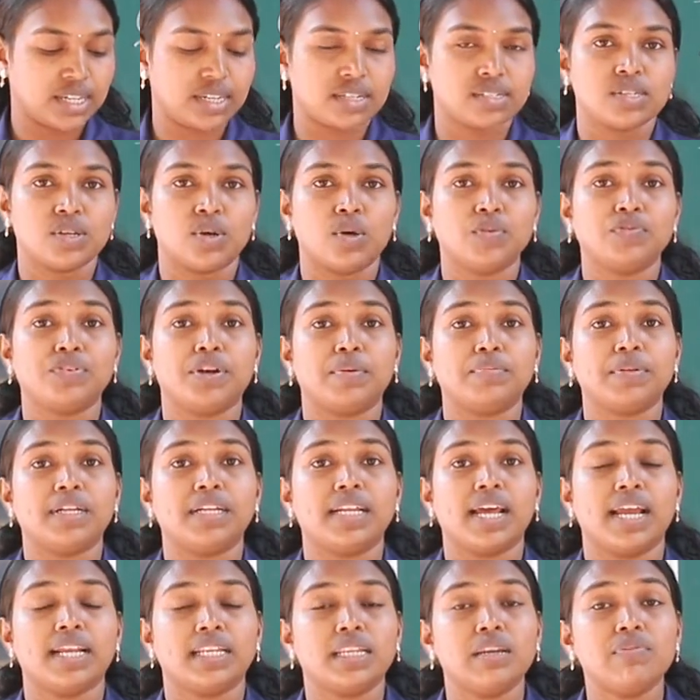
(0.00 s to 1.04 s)
So, from the
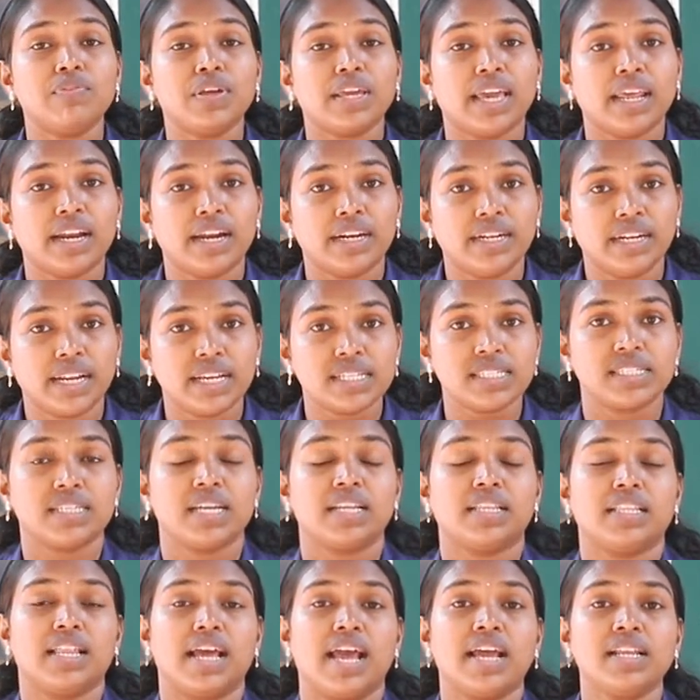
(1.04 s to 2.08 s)
title we can
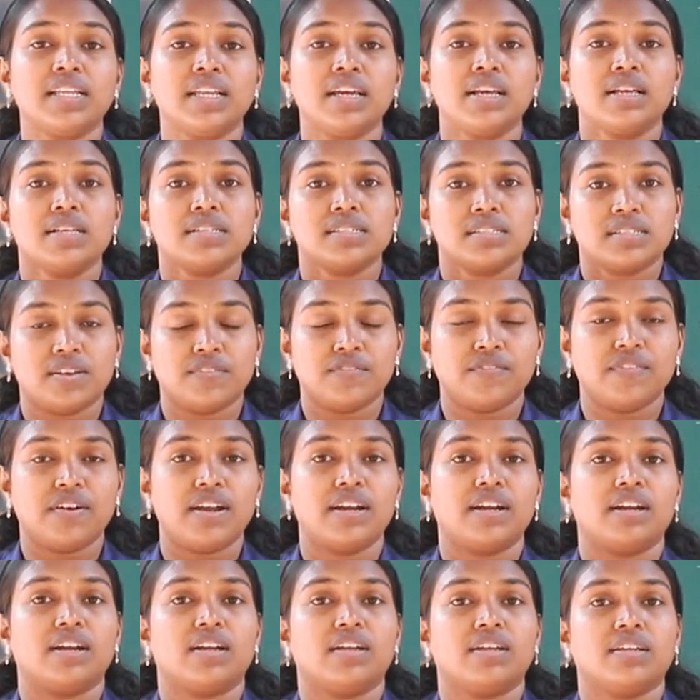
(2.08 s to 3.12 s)
understand that
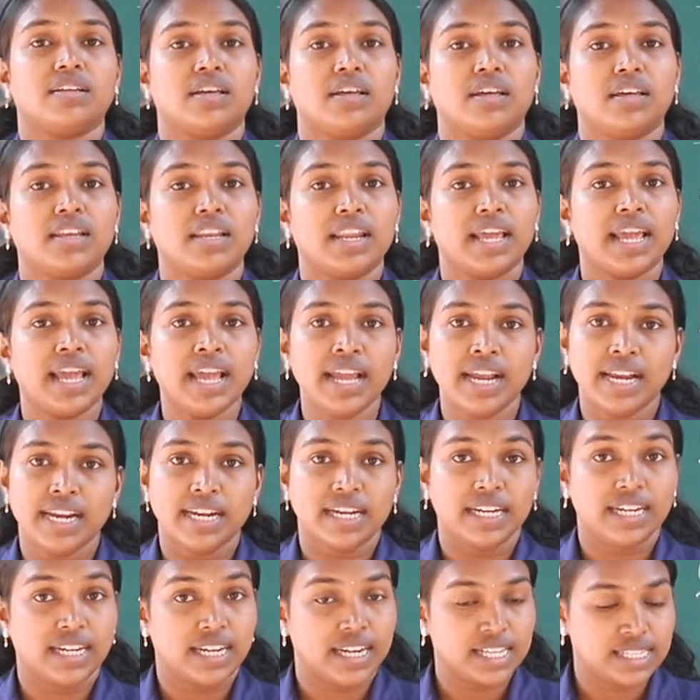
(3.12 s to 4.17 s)
someone in a
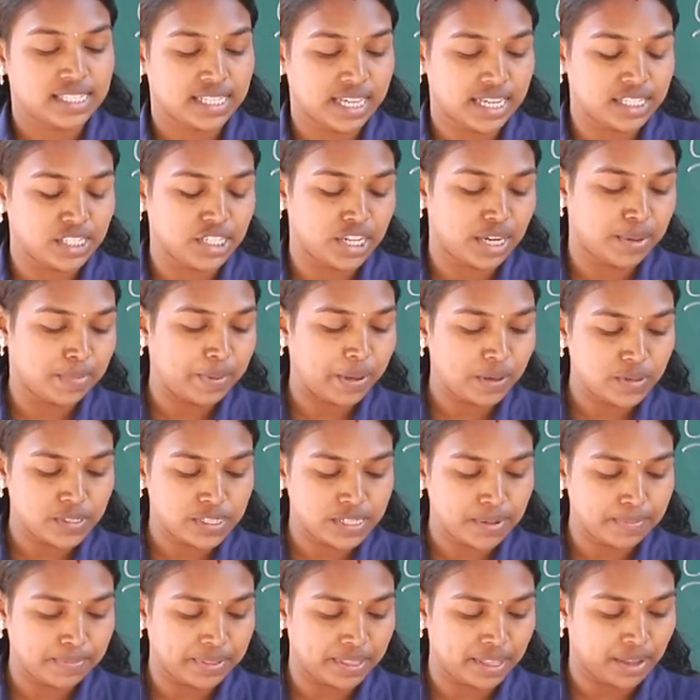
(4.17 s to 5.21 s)
discussion about
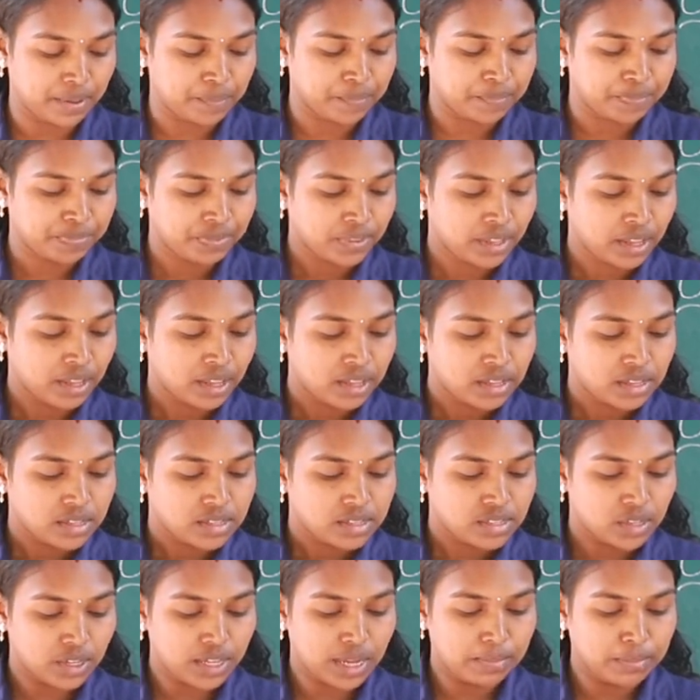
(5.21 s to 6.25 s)
something.
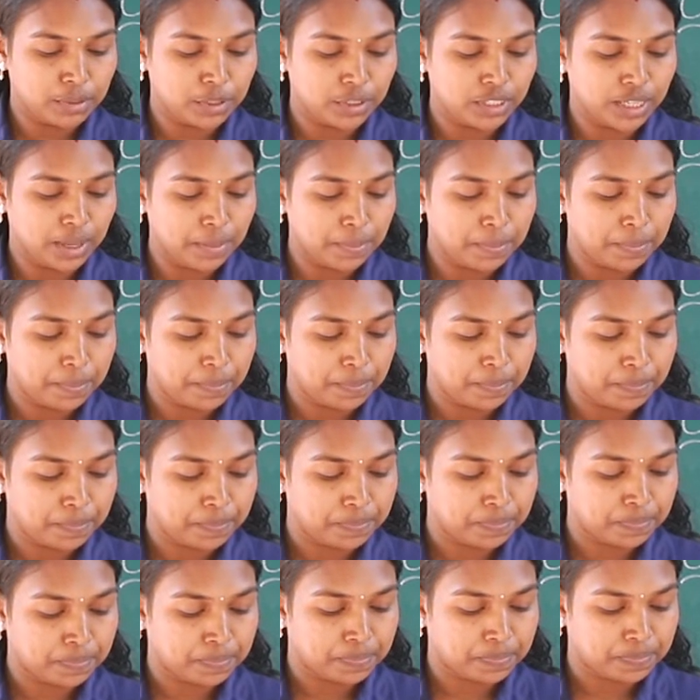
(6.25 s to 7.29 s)
So, come to the
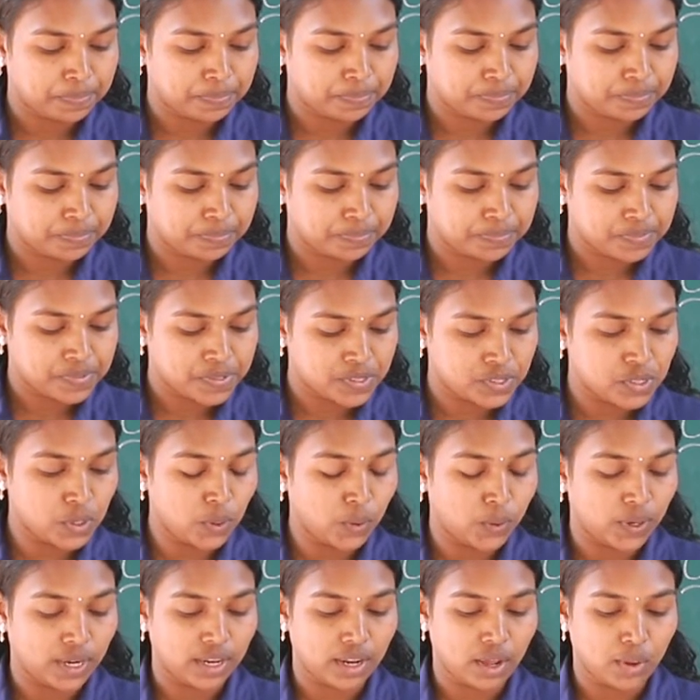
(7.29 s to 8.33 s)

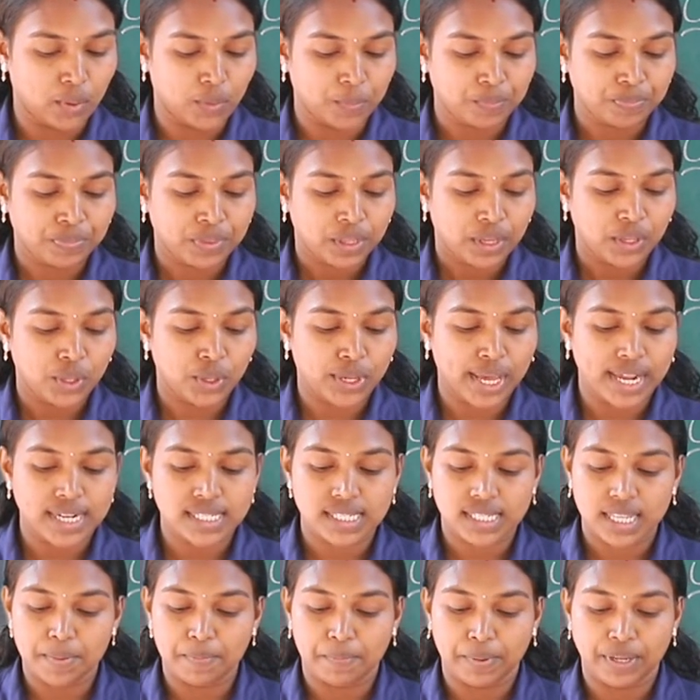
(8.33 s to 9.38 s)
story now. You
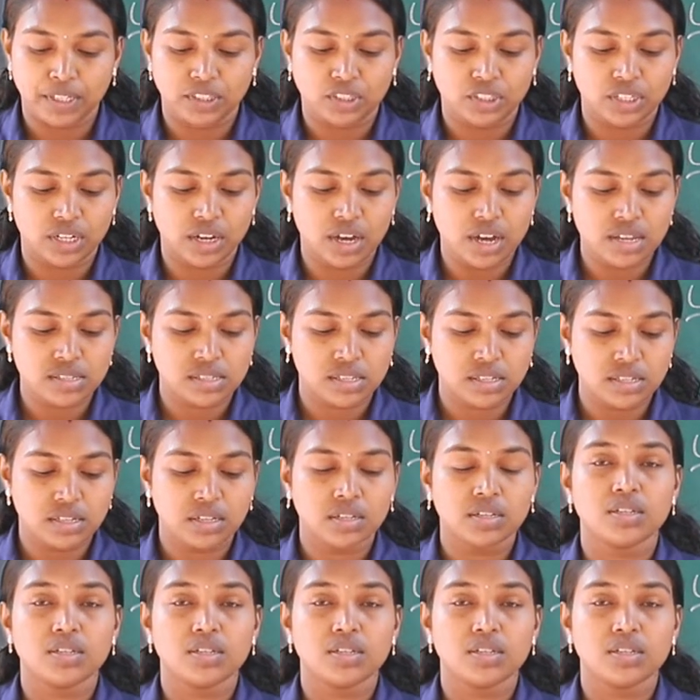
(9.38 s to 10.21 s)
can see pictures.